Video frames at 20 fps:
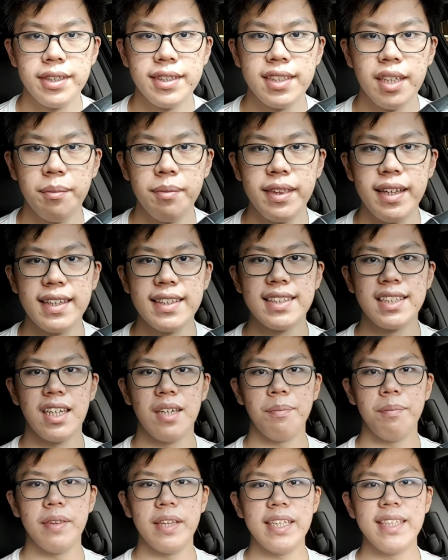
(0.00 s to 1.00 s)
sum things
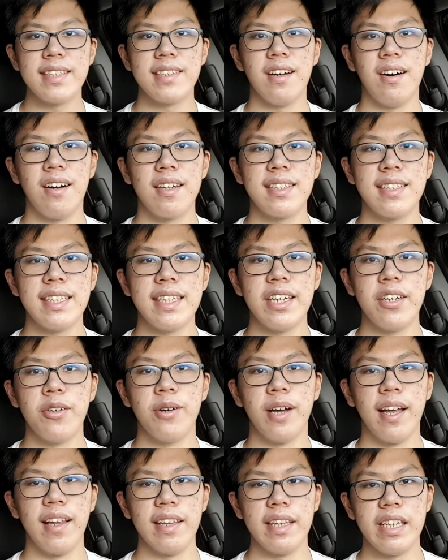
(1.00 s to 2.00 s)
up, these AUXITO
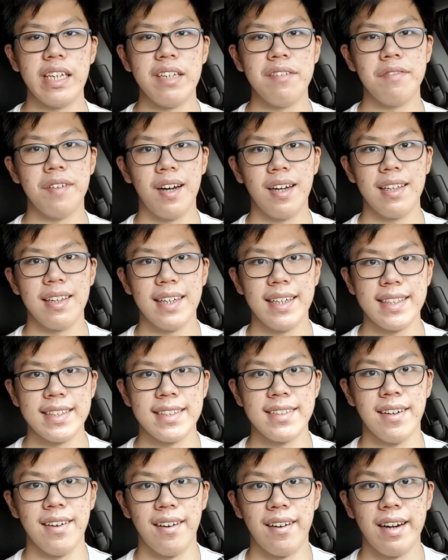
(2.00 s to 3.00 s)
LED fog lights
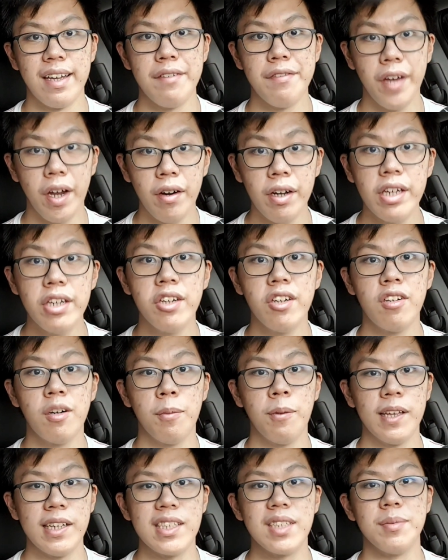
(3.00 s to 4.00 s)
are a very good
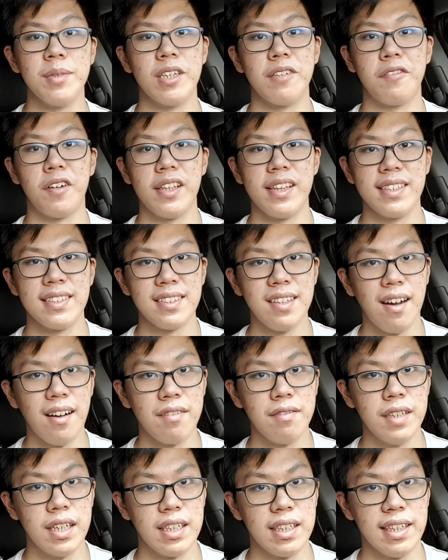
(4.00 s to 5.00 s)
replacement for the stock
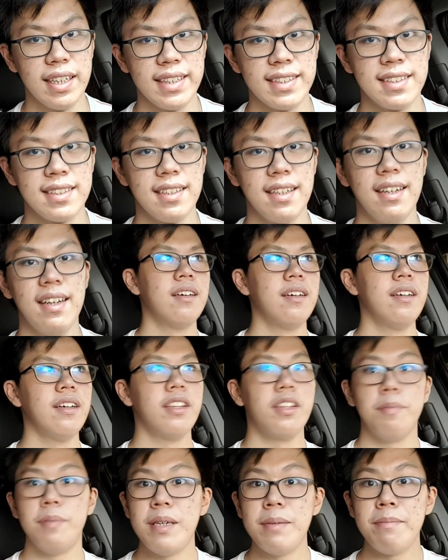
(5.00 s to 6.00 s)
fog lights.
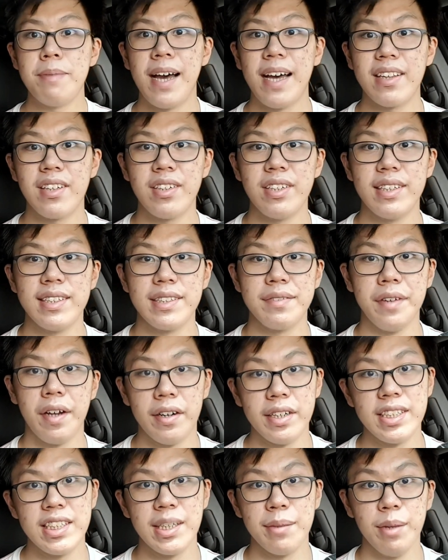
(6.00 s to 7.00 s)
The beam pattern is
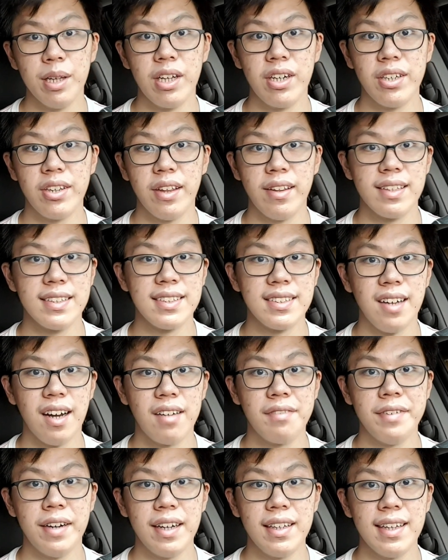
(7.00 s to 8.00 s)
very similar to the
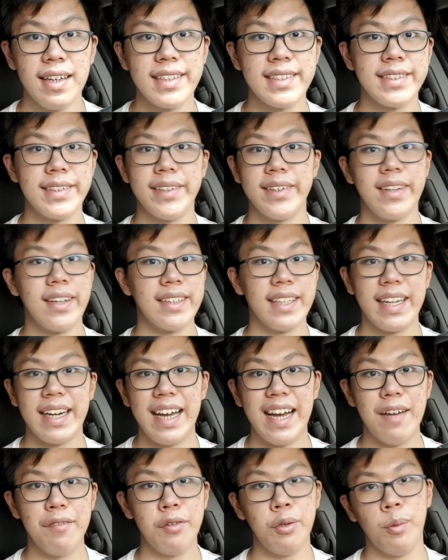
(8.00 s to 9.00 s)
stock fog lights, so you're not gonna
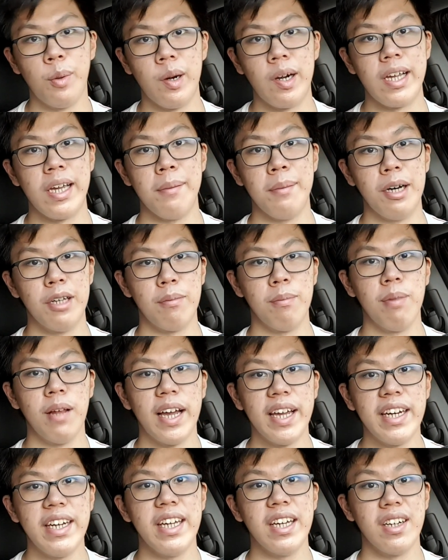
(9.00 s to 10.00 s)
have to worry about
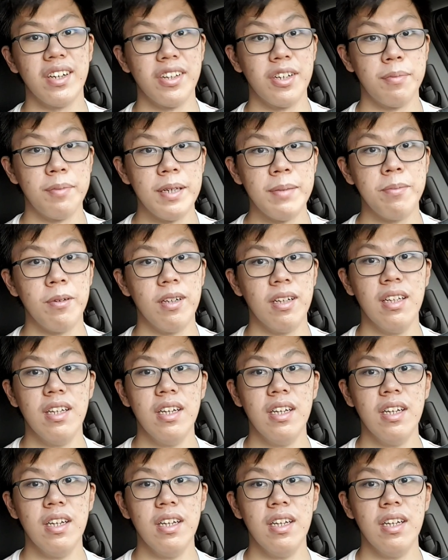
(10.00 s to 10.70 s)
blinding other people